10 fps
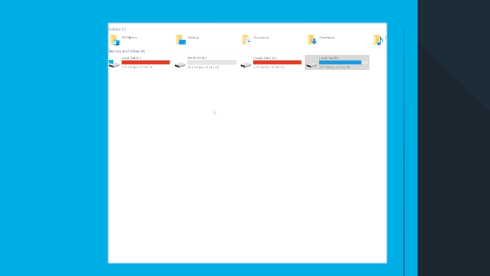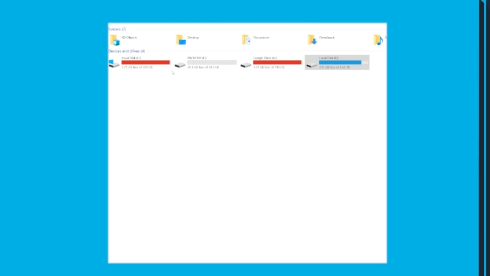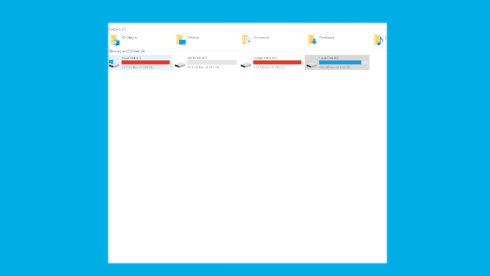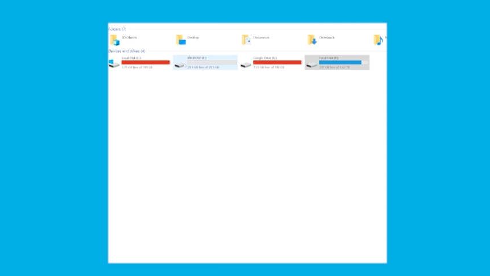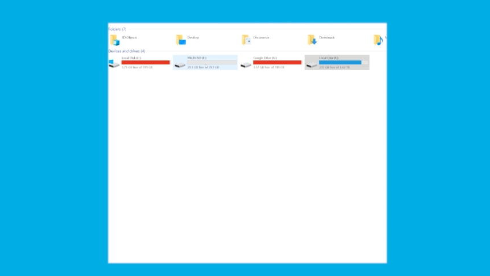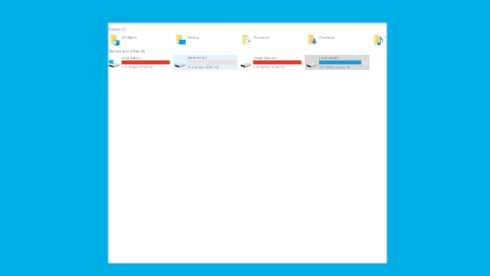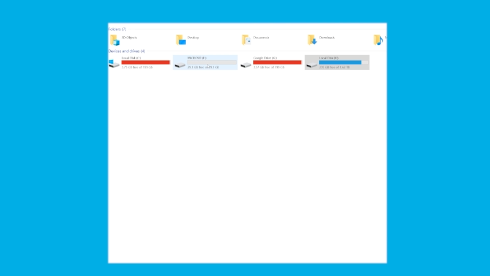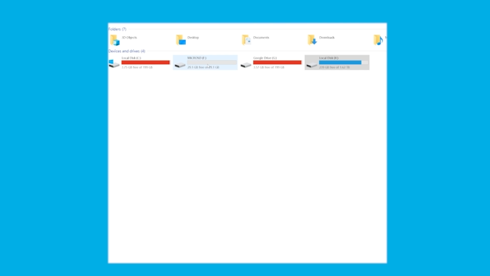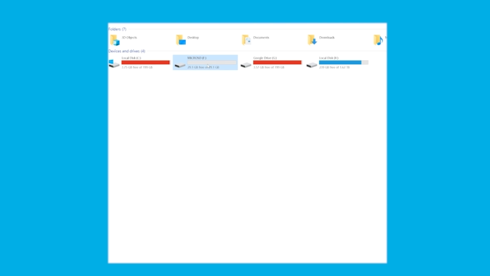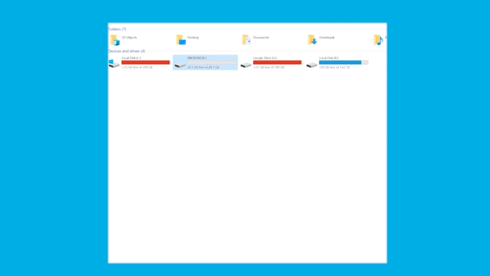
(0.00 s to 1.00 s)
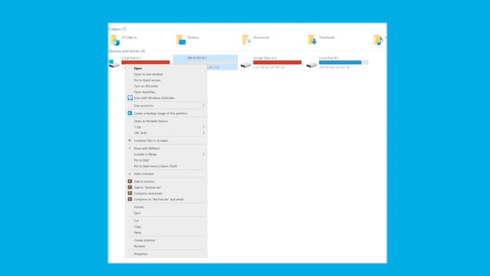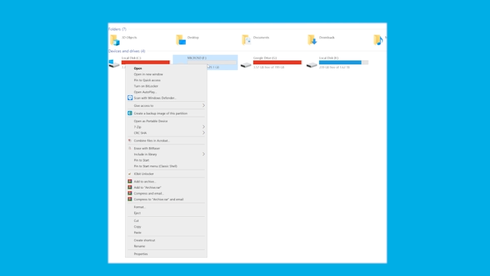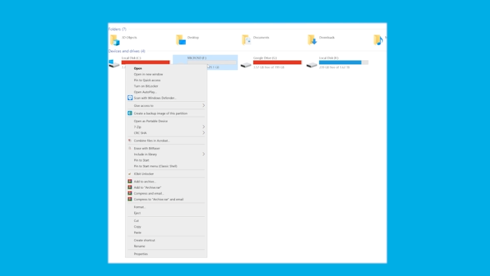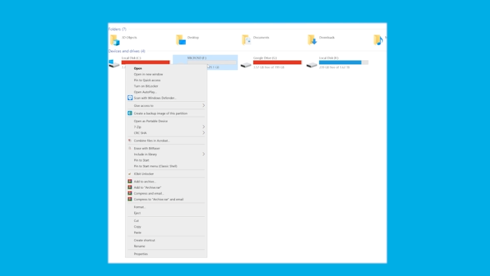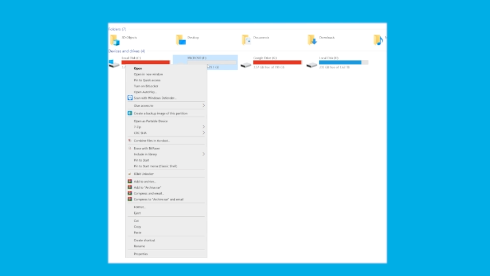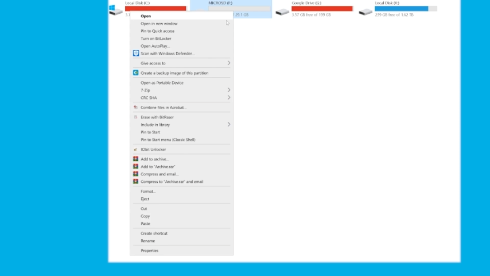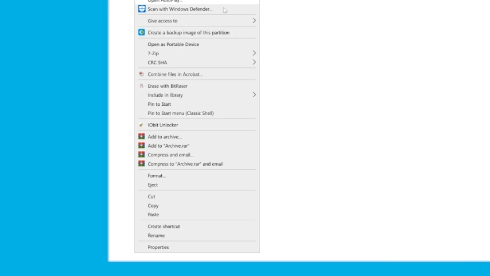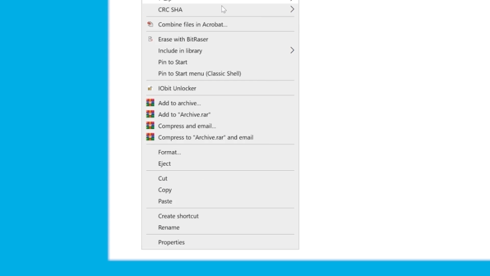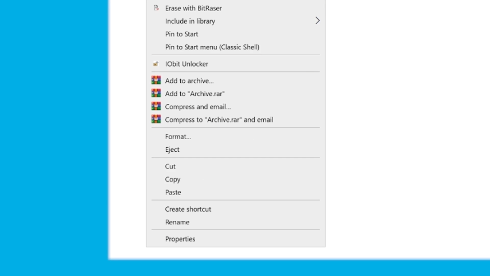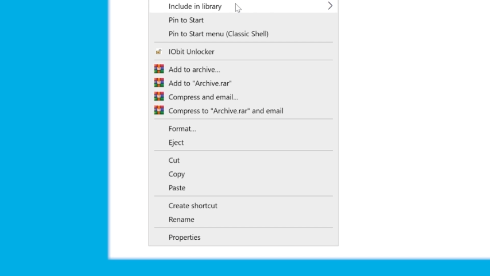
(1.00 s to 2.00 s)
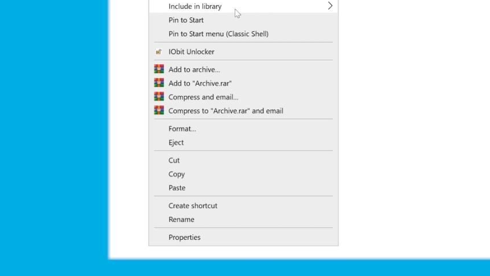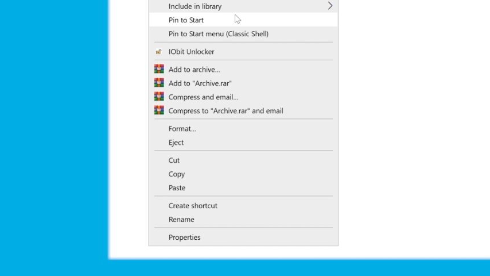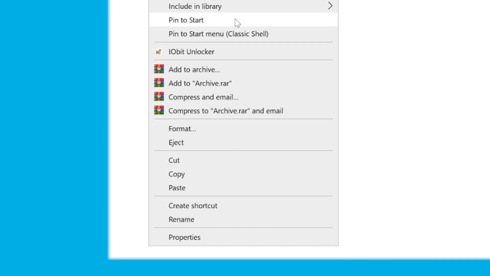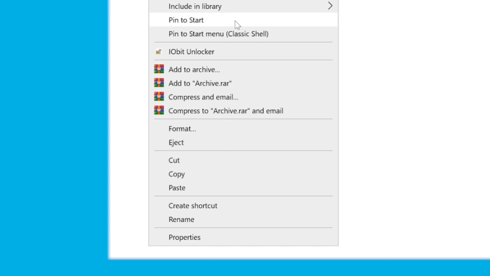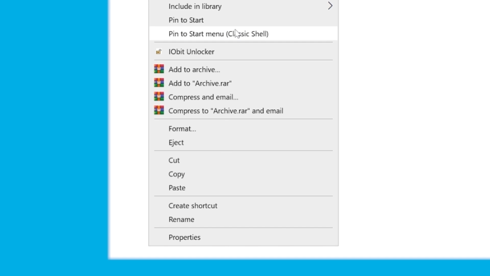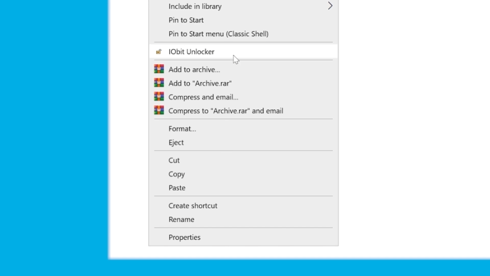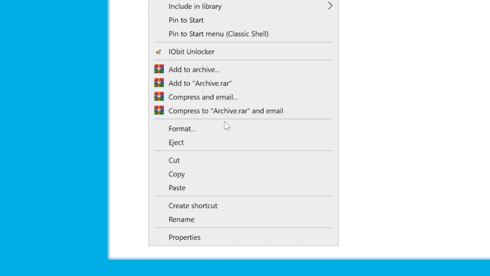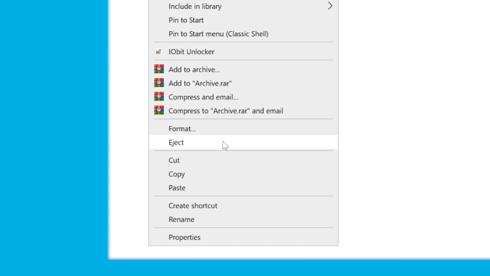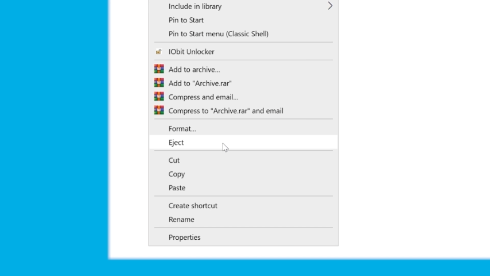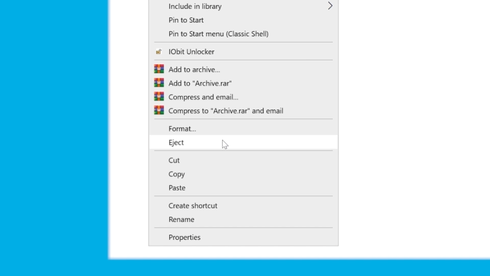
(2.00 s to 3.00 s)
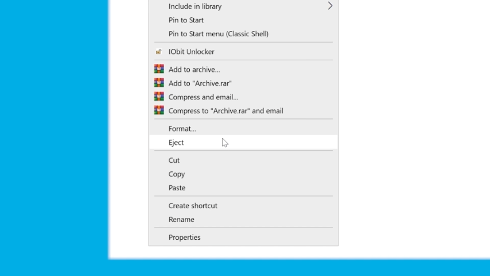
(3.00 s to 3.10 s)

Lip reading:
(no speaker visible)